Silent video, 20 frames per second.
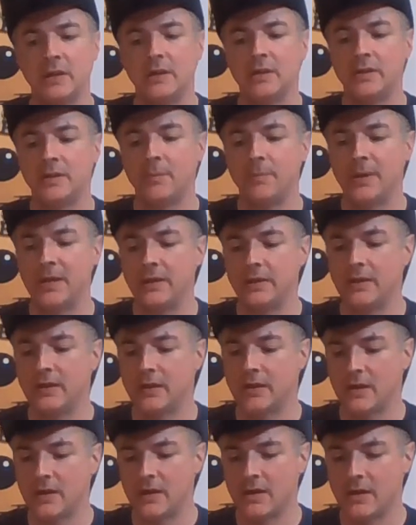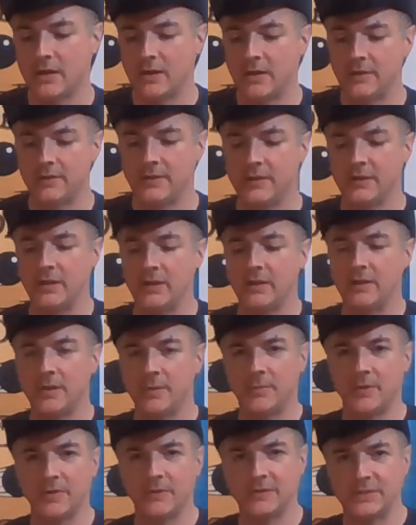depending on the
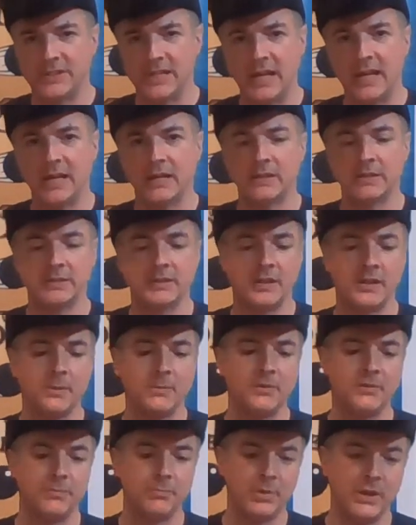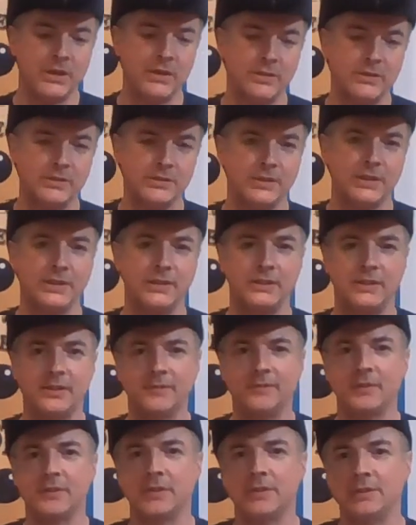number of stacks, the number of players, and the
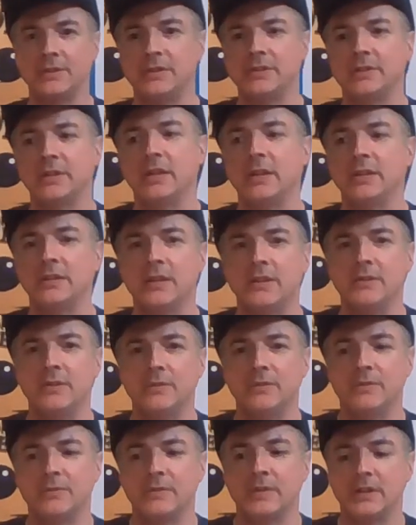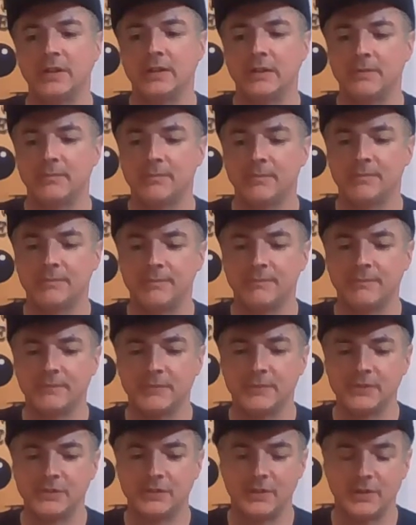difficulty setting that you've
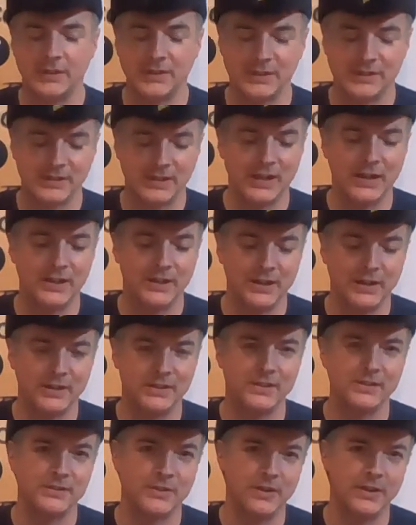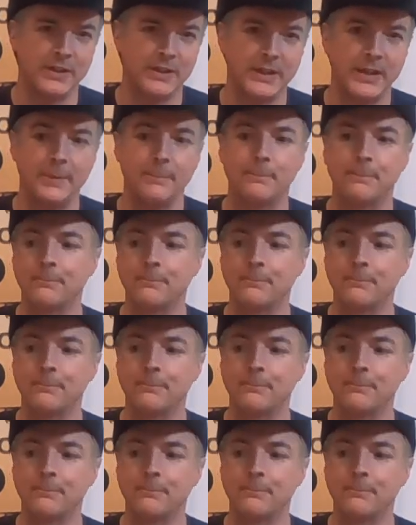decided on at the start of the game.